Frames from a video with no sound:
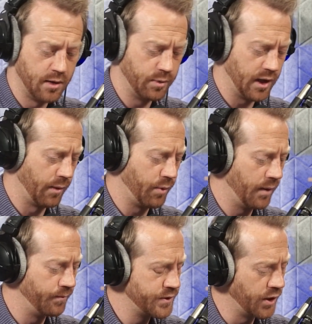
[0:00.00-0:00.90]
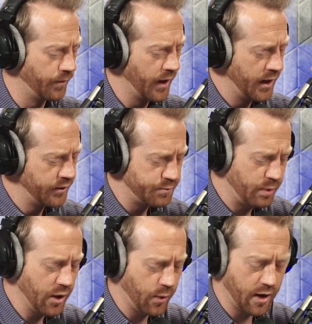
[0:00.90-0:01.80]
become a problem. So just
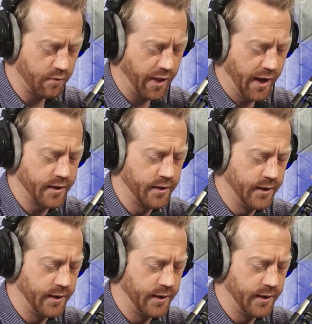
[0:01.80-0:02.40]
be aware of that.